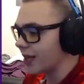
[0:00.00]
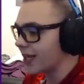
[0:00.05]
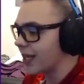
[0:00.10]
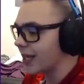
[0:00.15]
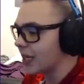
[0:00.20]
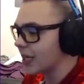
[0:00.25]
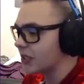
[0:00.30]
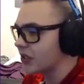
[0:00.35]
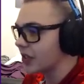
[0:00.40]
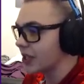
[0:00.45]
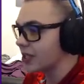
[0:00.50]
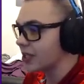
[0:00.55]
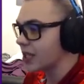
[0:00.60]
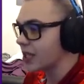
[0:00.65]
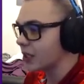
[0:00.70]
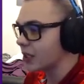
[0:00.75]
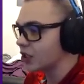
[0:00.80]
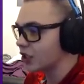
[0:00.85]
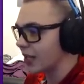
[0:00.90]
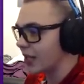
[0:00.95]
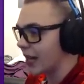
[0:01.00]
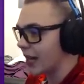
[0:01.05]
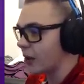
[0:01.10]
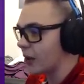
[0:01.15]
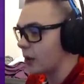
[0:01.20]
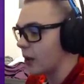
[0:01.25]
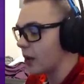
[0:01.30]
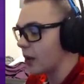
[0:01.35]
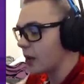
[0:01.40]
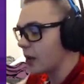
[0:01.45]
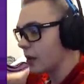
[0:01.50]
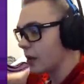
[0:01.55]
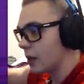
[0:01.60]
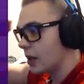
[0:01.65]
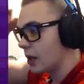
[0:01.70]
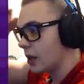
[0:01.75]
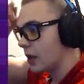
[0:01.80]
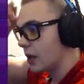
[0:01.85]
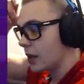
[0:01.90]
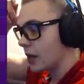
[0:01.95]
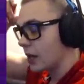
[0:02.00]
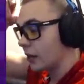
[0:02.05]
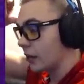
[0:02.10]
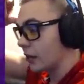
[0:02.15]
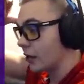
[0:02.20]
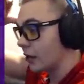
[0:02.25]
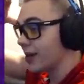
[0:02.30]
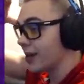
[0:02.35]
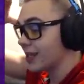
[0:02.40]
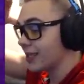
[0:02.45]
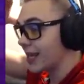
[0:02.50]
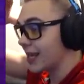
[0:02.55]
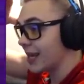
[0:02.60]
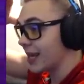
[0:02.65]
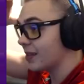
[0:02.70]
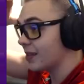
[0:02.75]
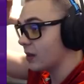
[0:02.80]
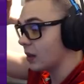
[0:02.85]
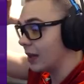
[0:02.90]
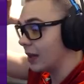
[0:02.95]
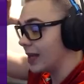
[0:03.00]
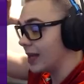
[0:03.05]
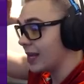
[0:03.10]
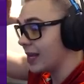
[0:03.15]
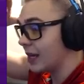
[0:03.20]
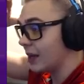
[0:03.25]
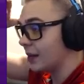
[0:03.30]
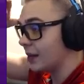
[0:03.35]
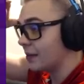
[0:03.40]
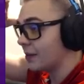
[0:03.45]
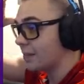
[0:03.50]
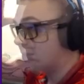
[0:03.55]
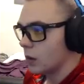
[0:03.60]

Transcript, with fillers: He gets the touchdown, and they're going to take the lead.